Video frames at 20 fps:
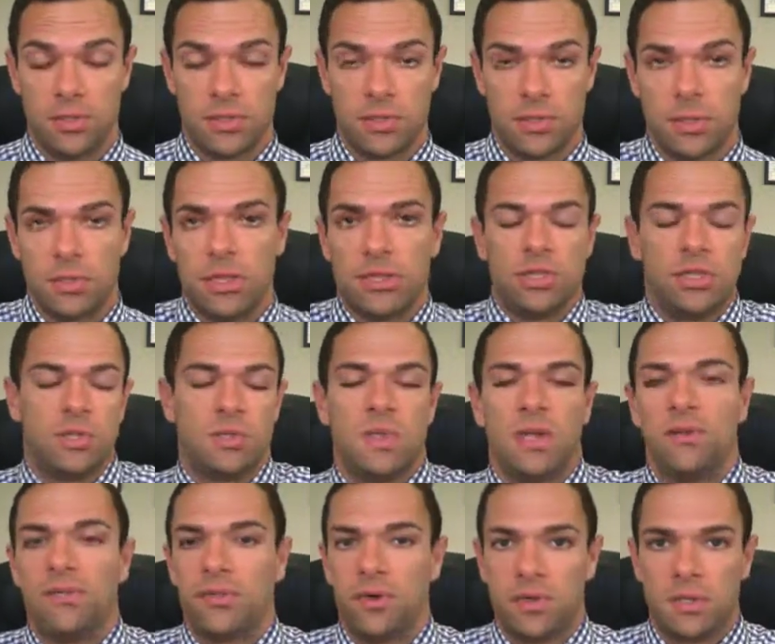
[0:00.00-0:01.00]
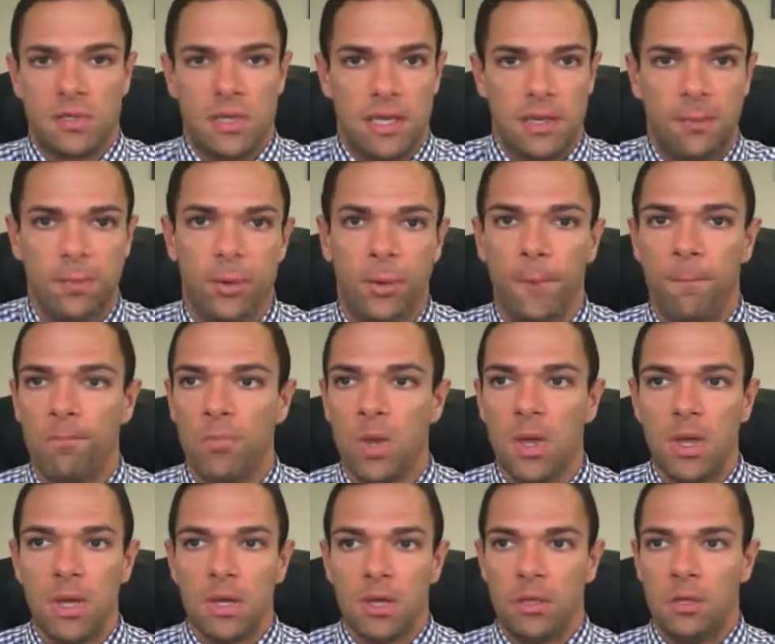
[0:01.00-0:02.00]
So let's just say, for example,
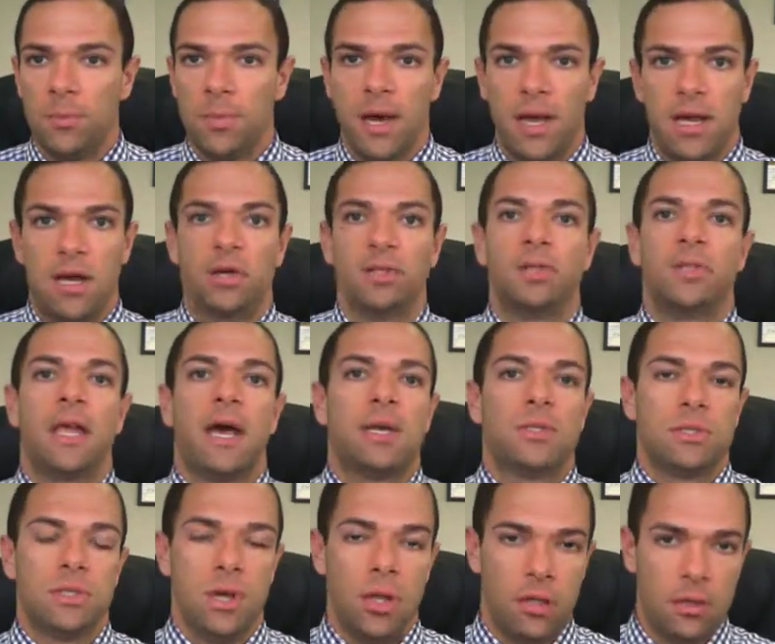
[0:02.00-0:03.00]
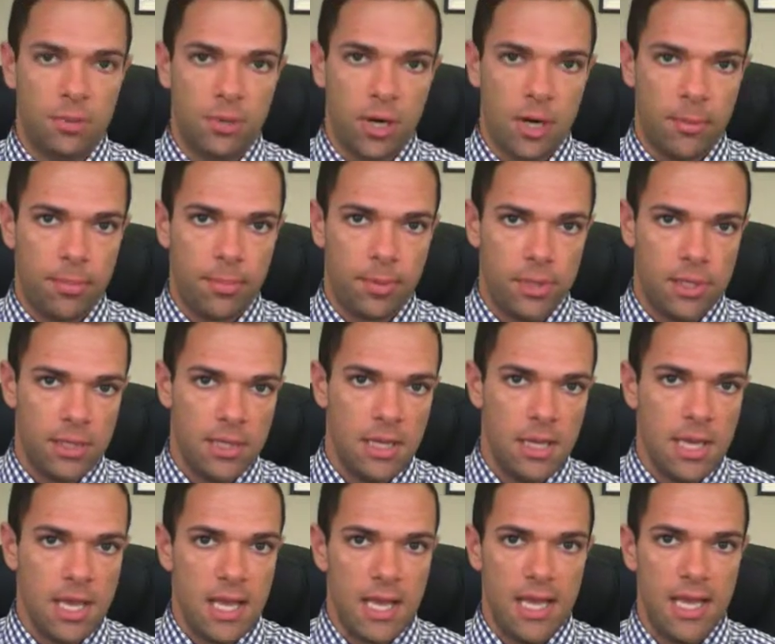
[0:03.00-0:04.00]
you buy a $100,000 property
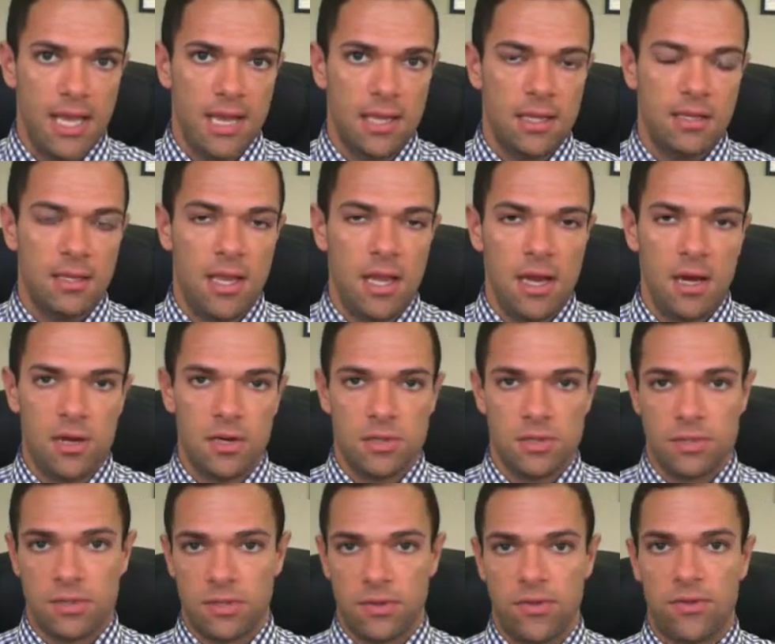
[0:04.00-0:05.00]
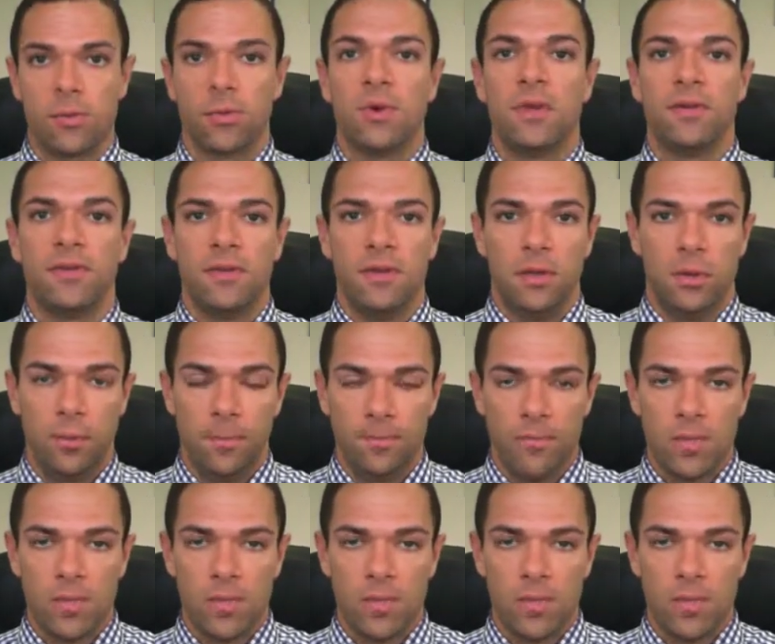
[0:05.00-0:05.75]
and there's three of you.